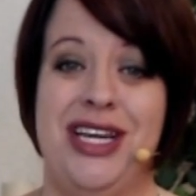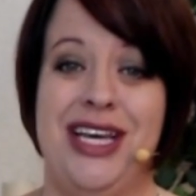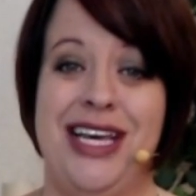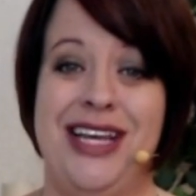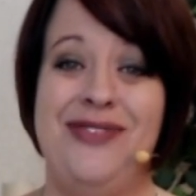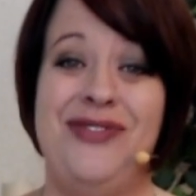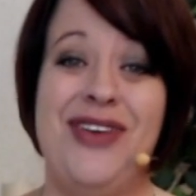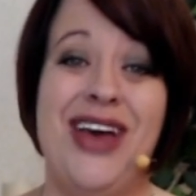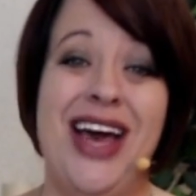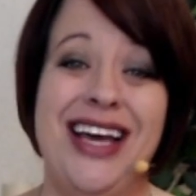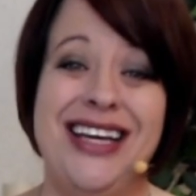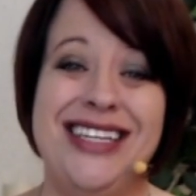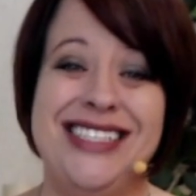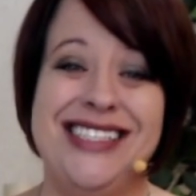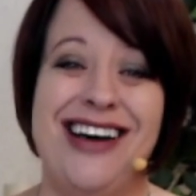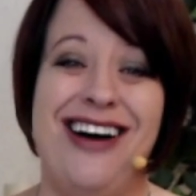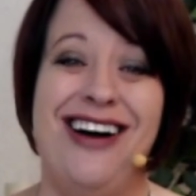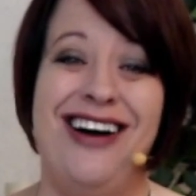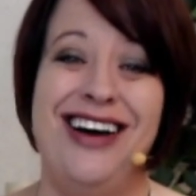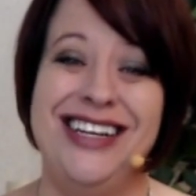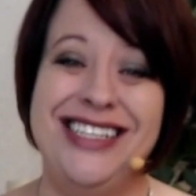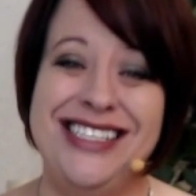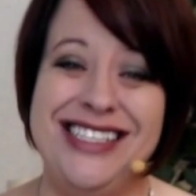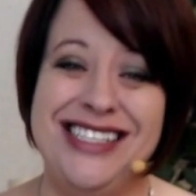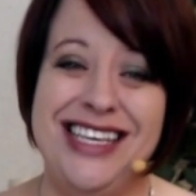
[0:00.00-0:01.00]
In fact,
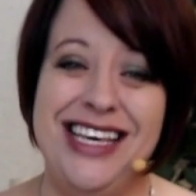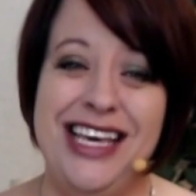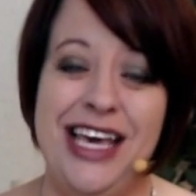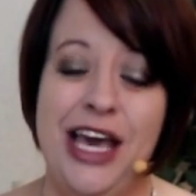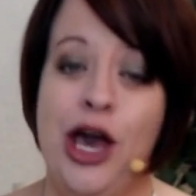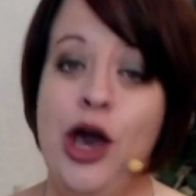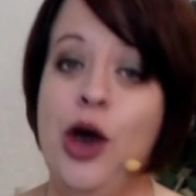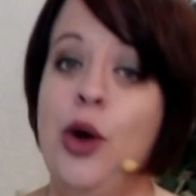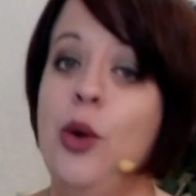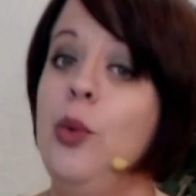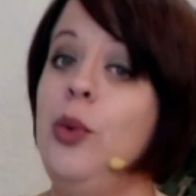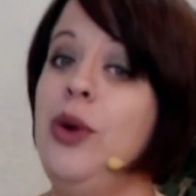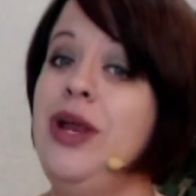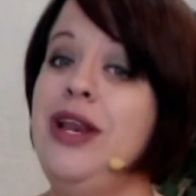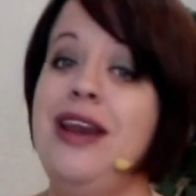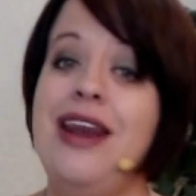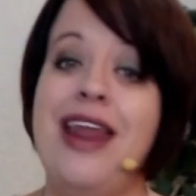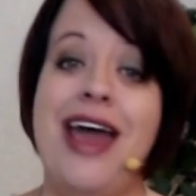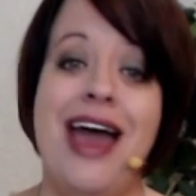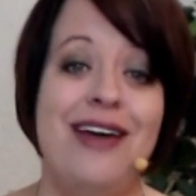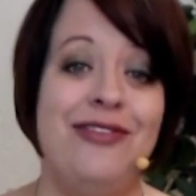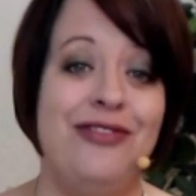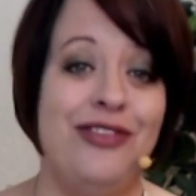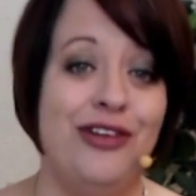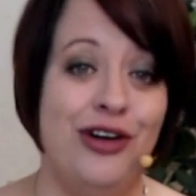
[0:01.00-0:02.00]
honestly, we
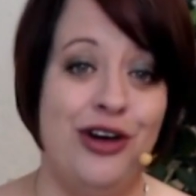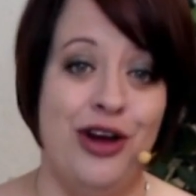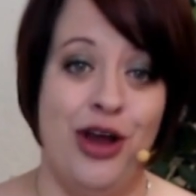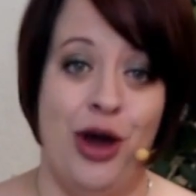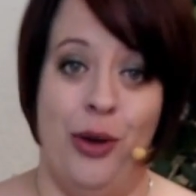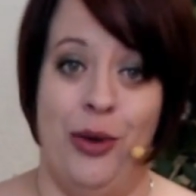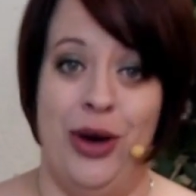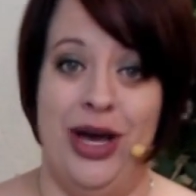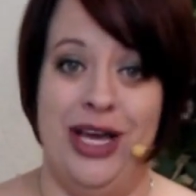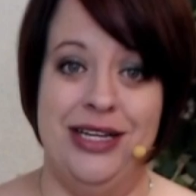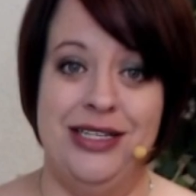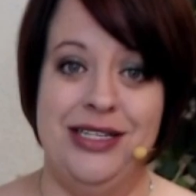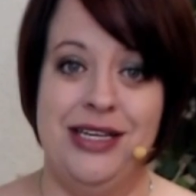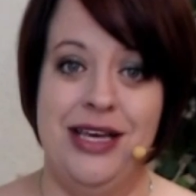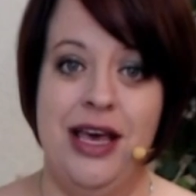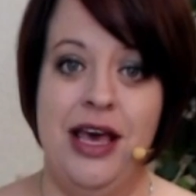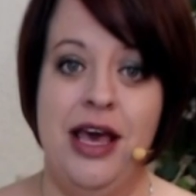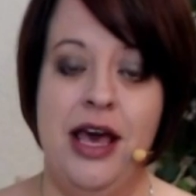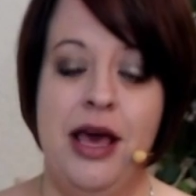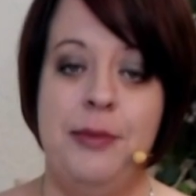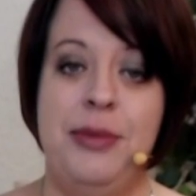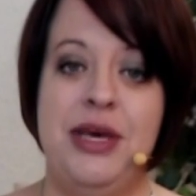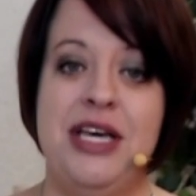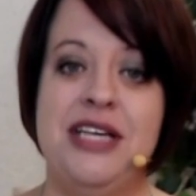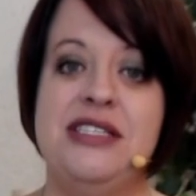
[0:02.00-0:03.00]
never know it
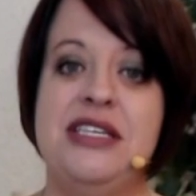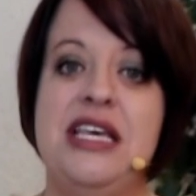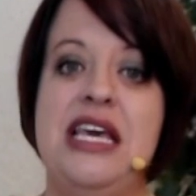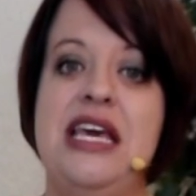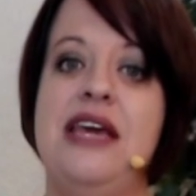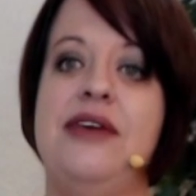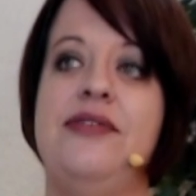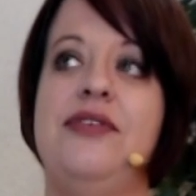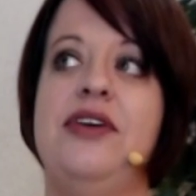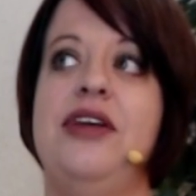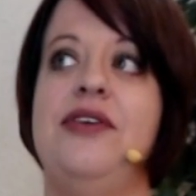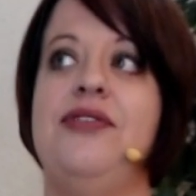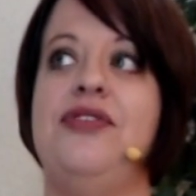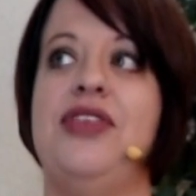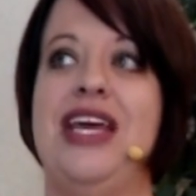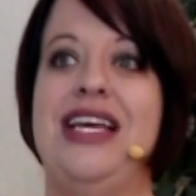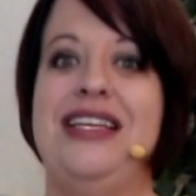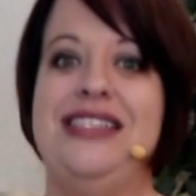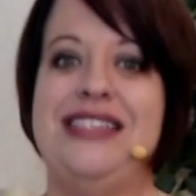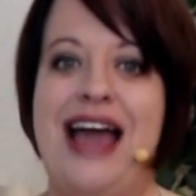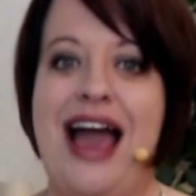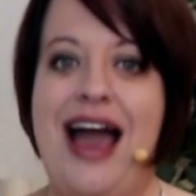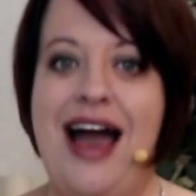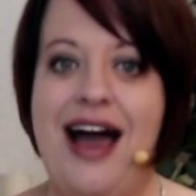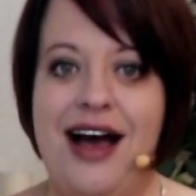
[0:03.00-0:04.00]
because even if they
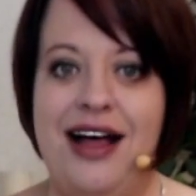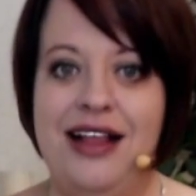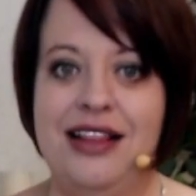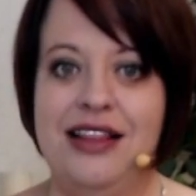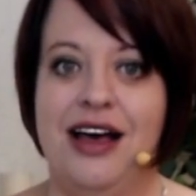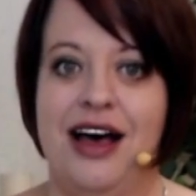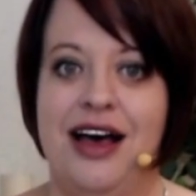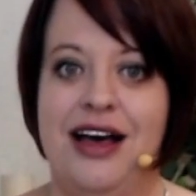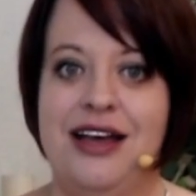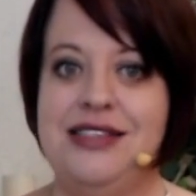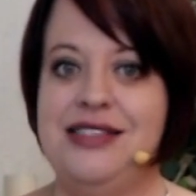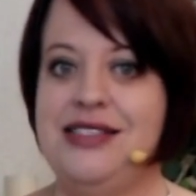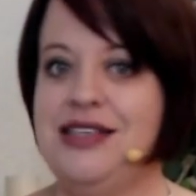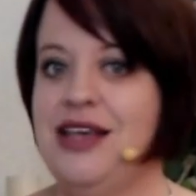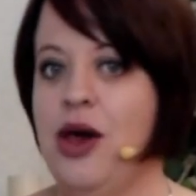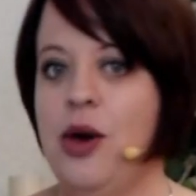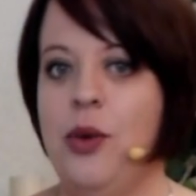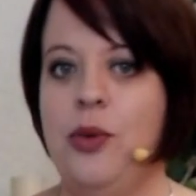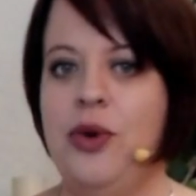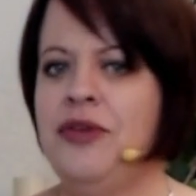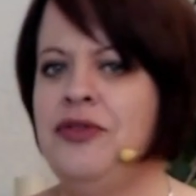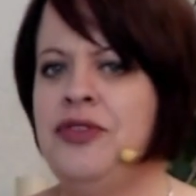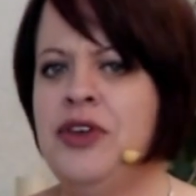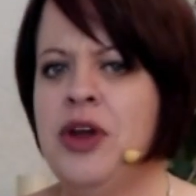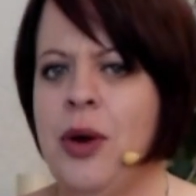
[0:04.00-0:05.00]
tell us,
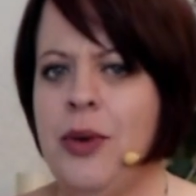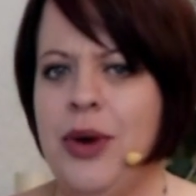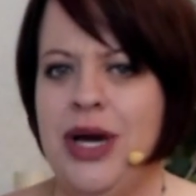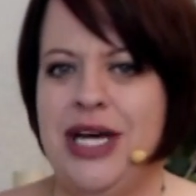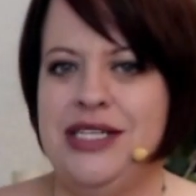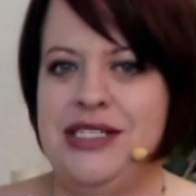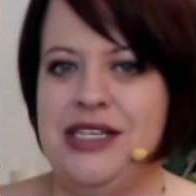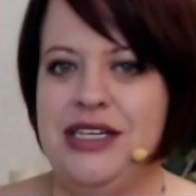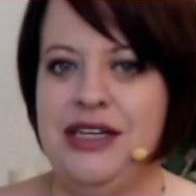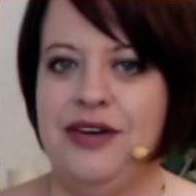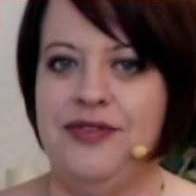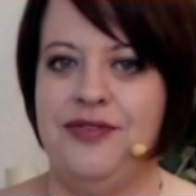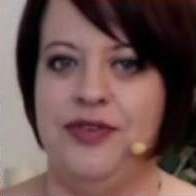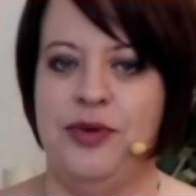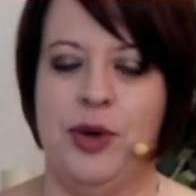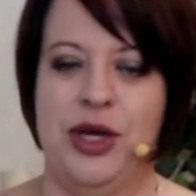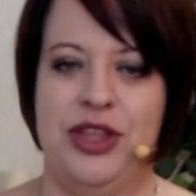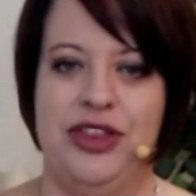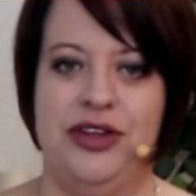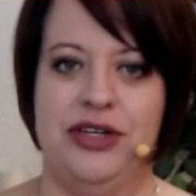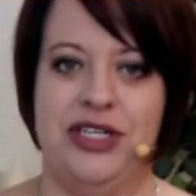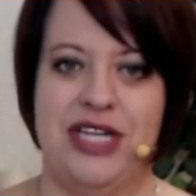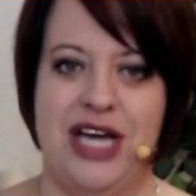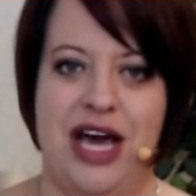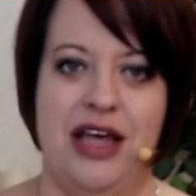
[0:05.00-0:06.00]
we have no idea if what
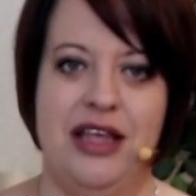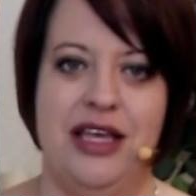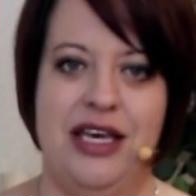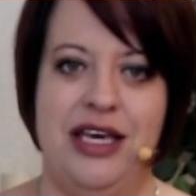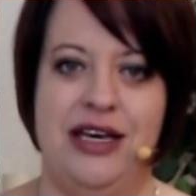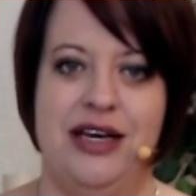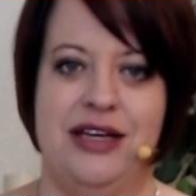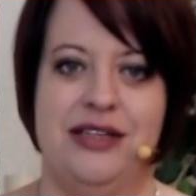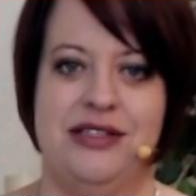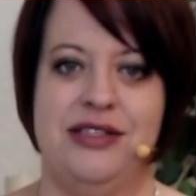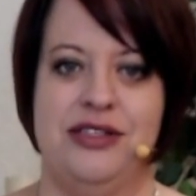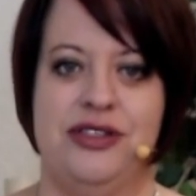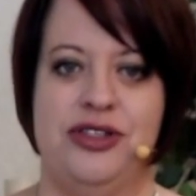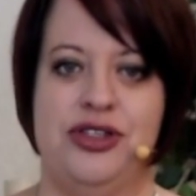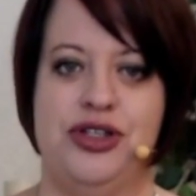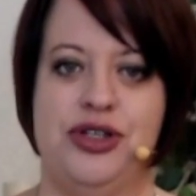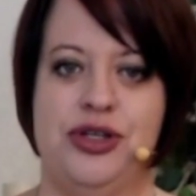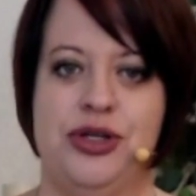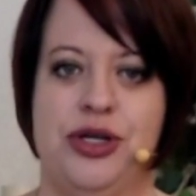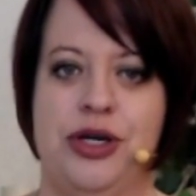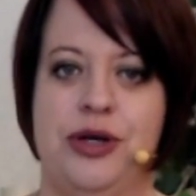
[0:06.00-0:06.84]
they're telling us is true.